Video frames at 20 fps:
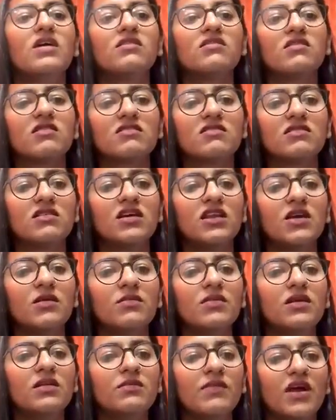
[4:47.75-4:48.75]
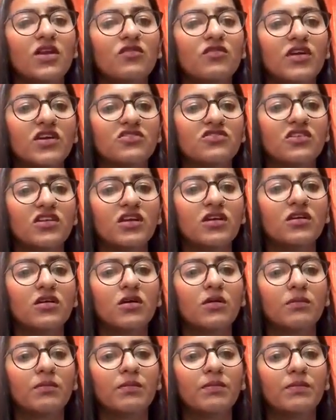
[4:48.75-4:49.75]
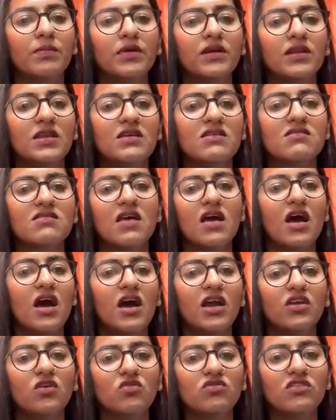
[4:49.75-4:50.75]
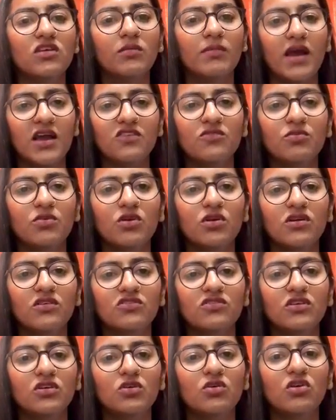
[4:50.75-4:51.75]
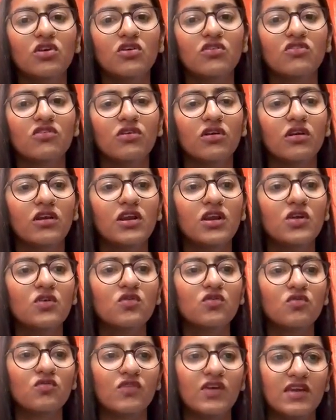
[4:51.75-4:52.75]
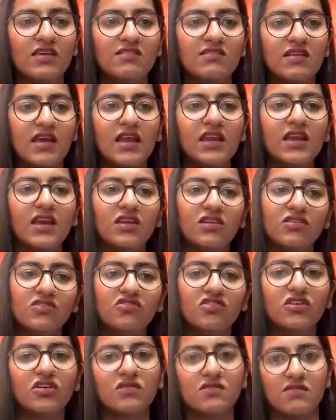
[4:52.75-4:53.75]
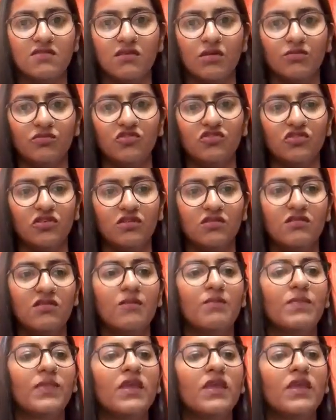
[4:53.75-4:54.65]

Sustainable manufacturing companies are using batch production to reduce waste and energy consumptions.